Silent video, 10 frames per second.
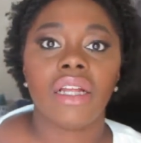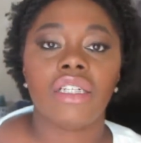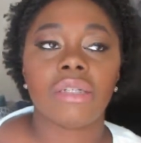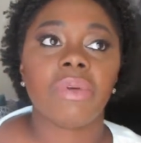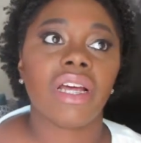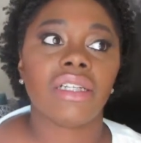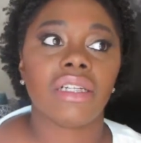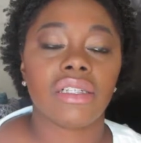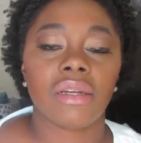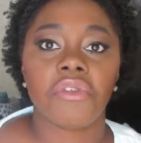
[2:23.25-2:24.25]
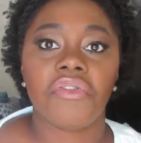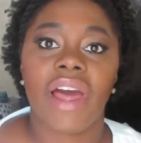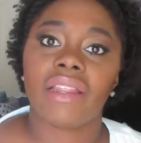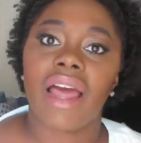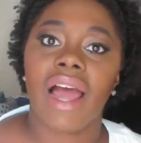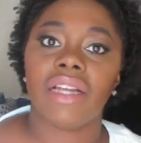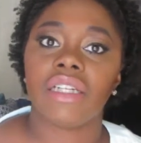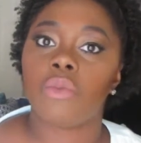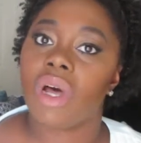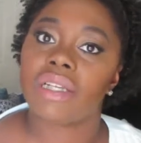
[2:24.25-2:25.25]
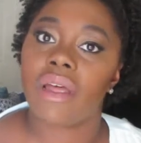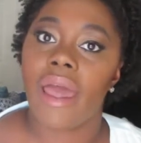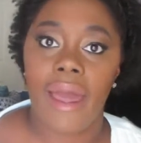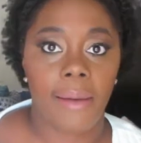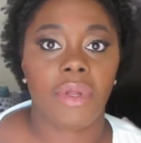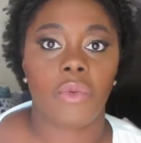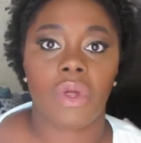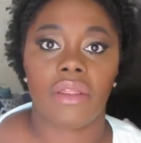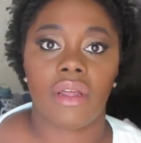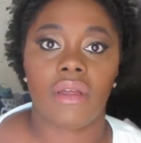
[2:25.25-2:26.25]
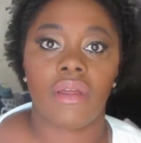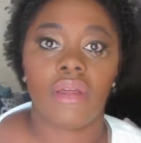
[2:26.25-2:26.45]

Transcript: just because of the simple fact that I just wasn't happy with it.